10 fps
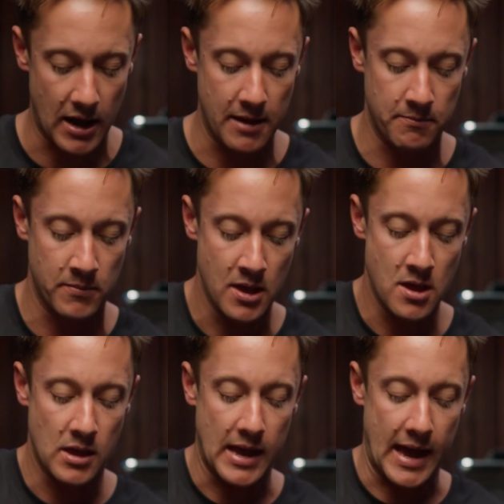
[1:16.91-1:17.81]
I'm
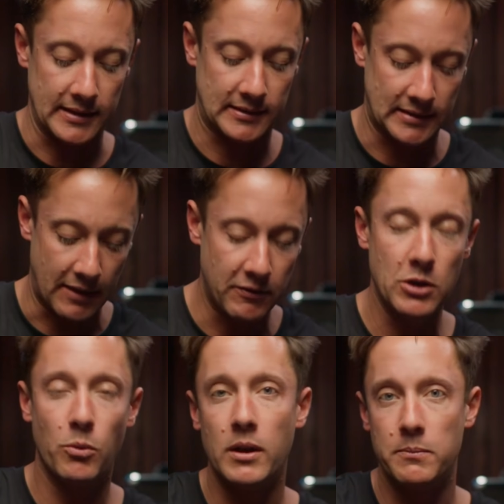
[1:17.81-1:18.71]
at
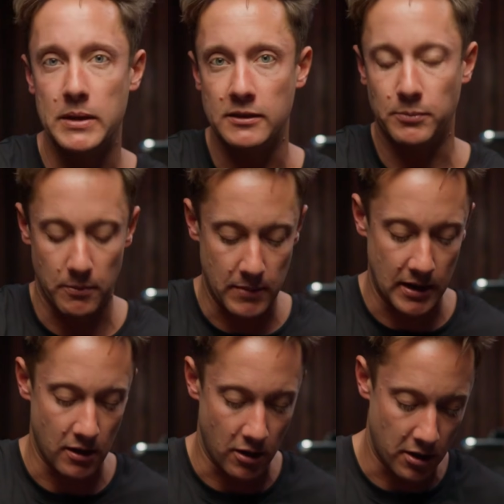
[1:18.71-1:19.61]
71 beats per
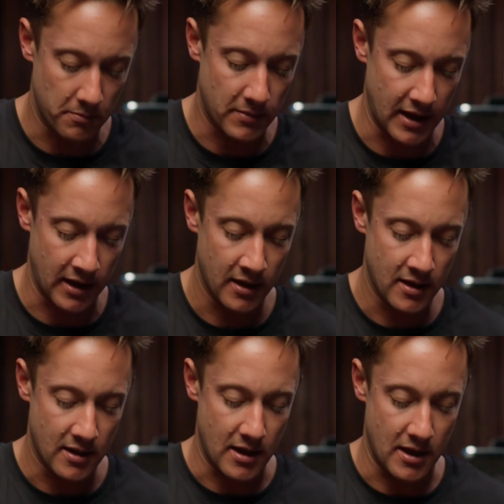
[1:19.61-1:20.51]
minute on my
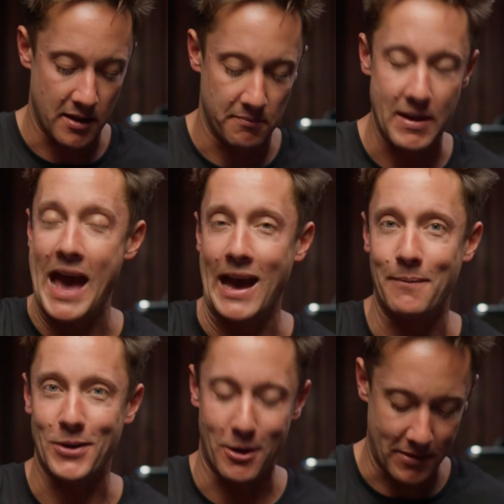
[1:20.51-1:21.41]

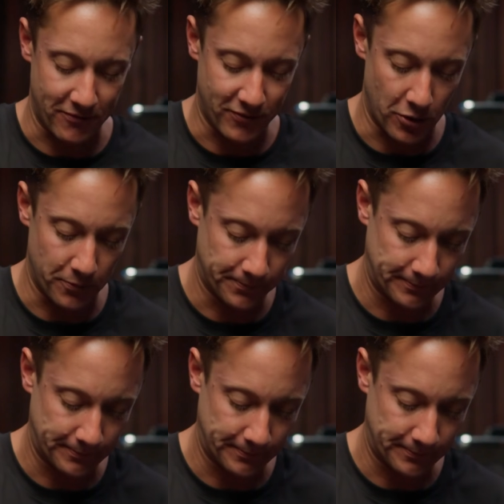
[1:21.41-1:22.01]
app on my phone.